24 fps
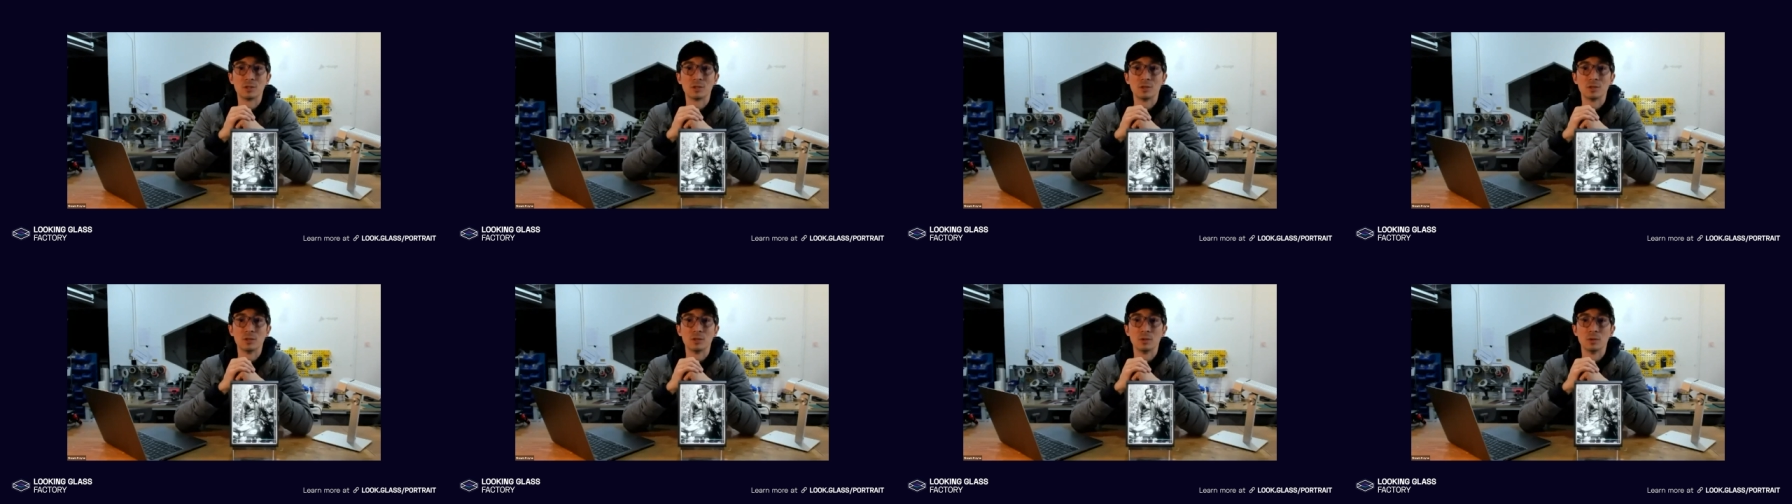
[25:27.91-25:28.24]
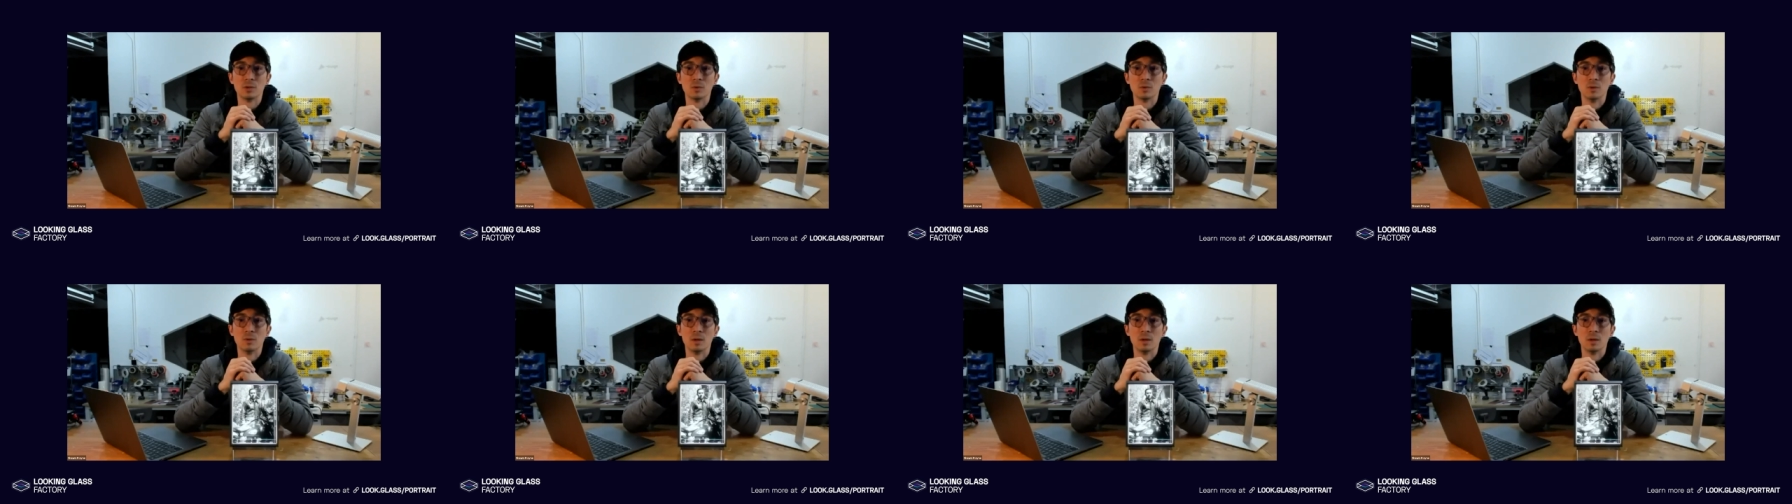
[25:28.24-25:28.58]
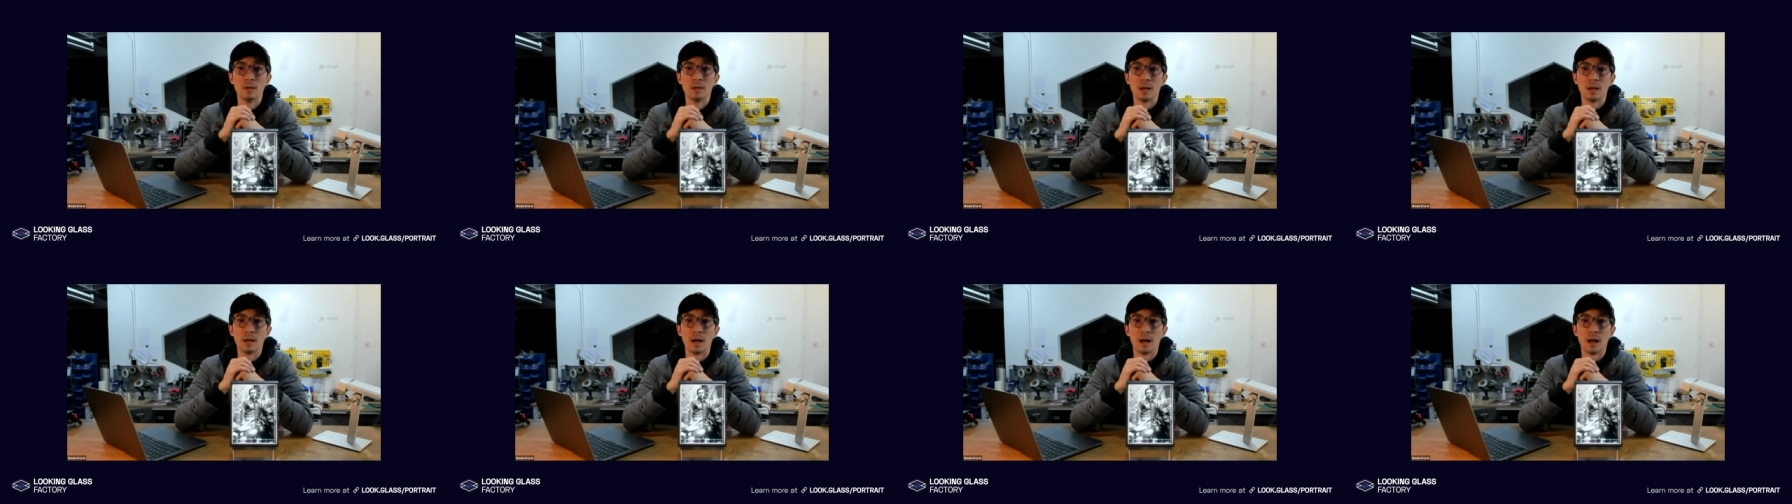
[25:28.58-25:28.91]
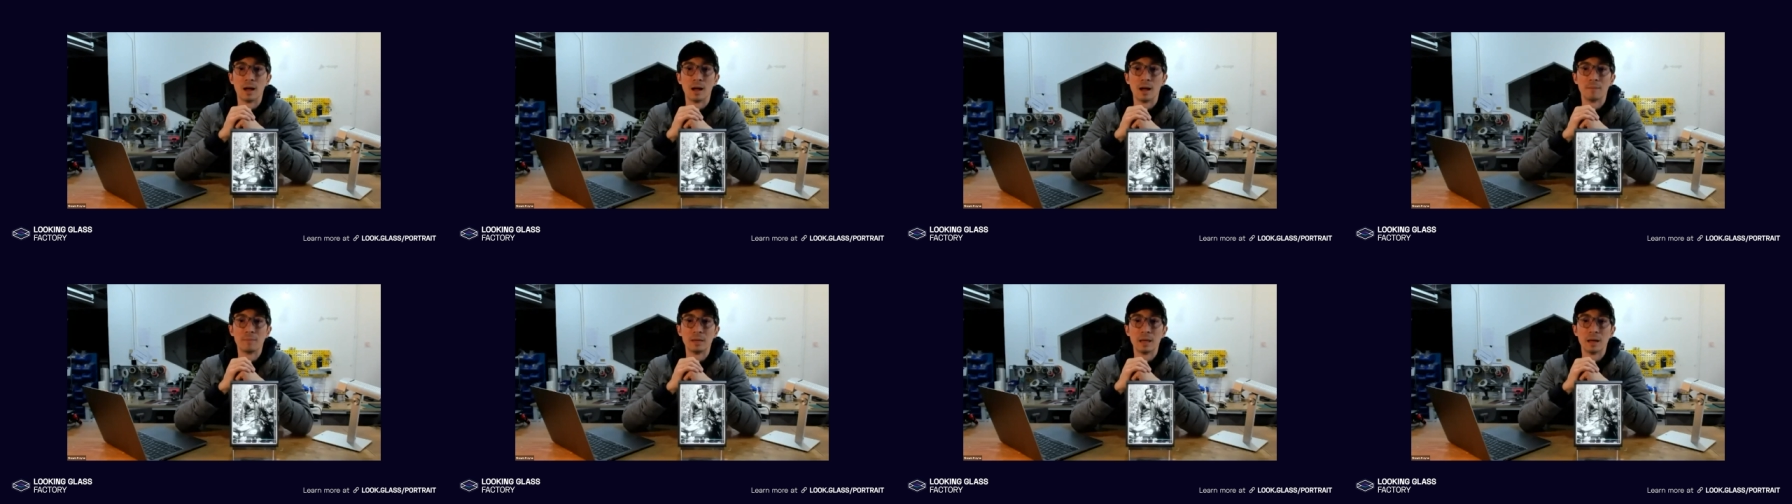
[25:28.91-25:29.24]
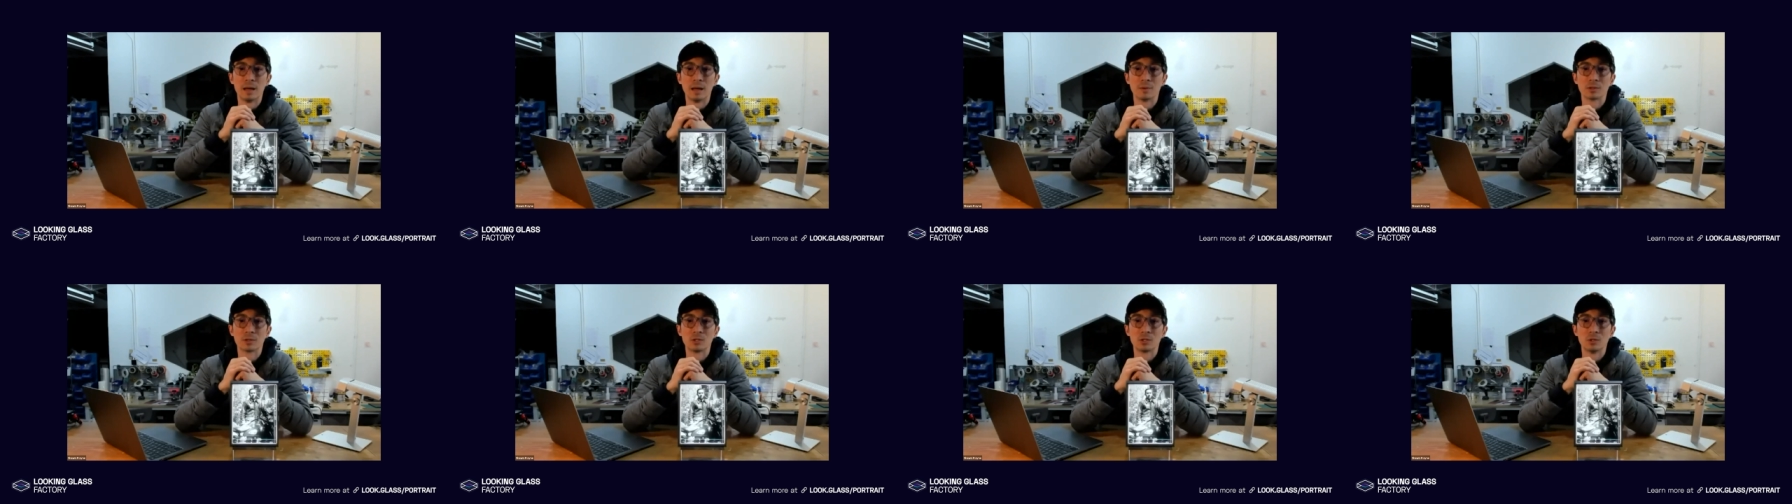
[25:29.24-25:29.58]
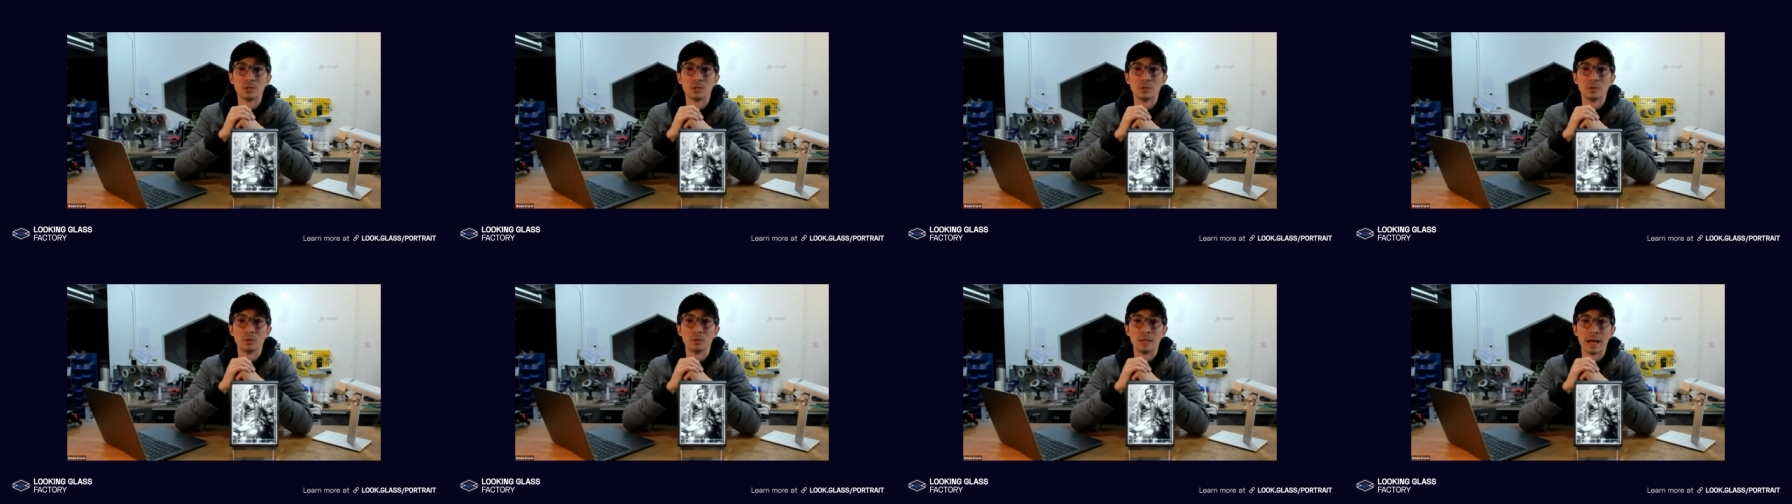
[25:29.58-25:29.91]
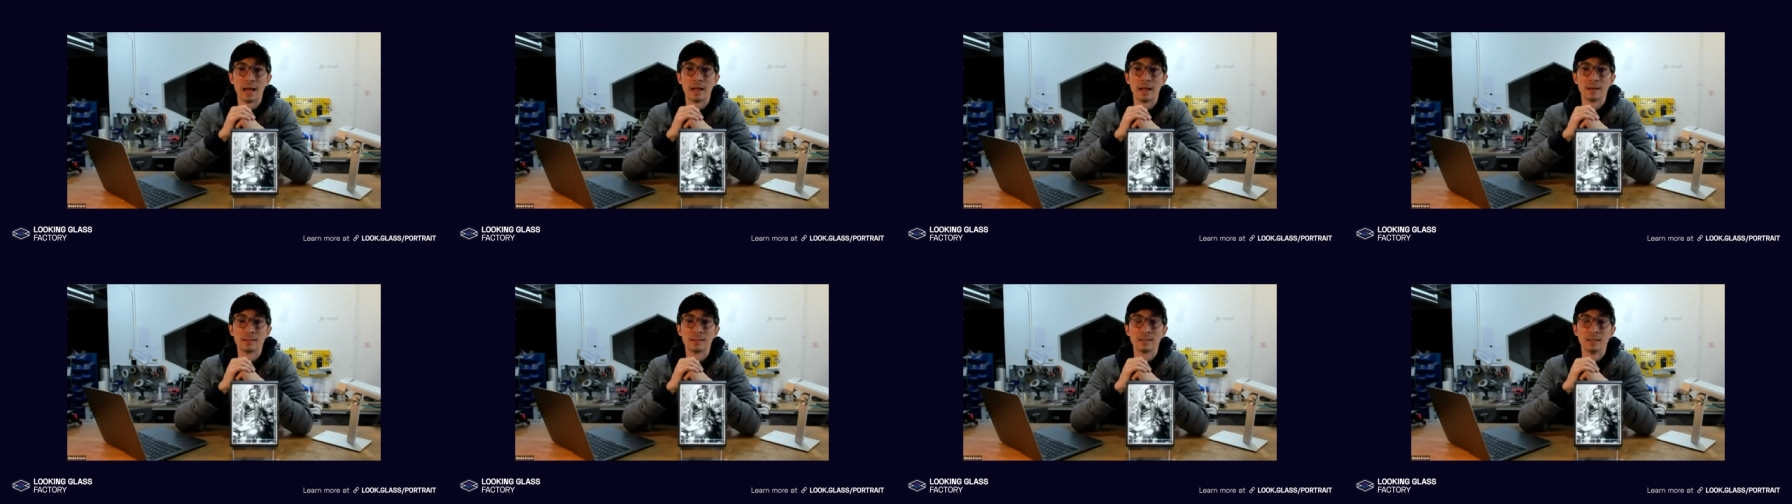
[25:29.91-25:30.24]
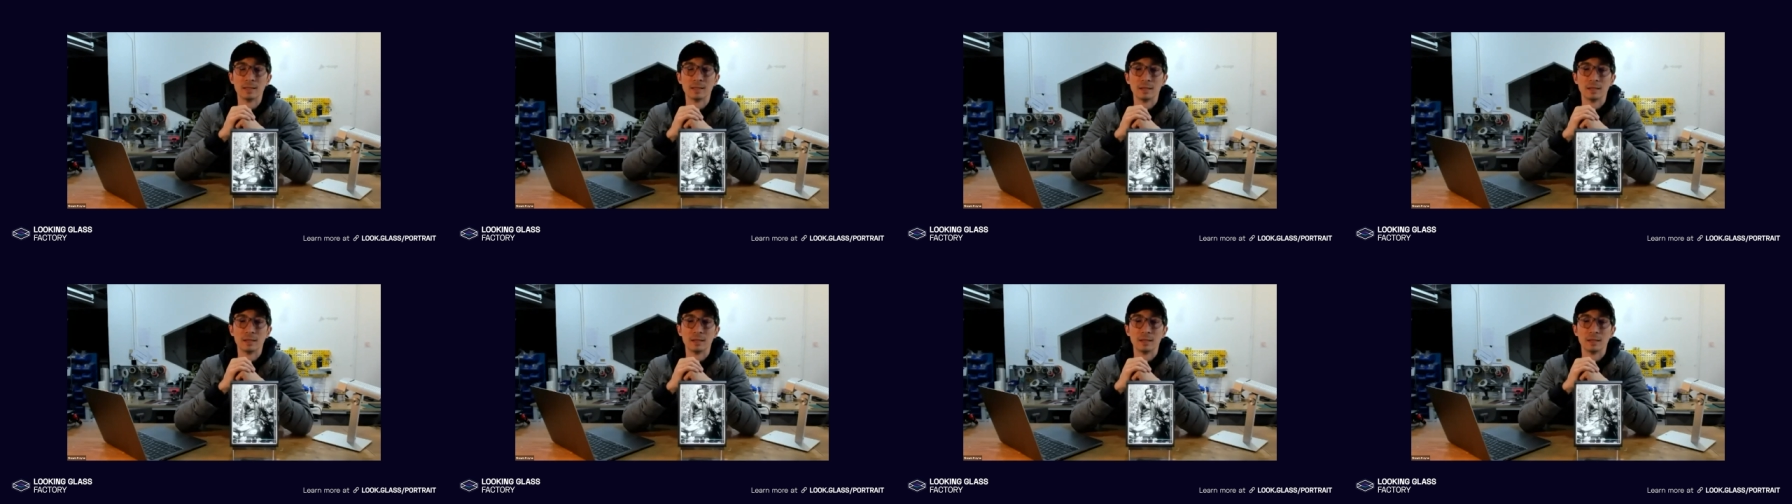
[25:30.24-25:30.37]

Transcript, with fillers: to uh, be able to get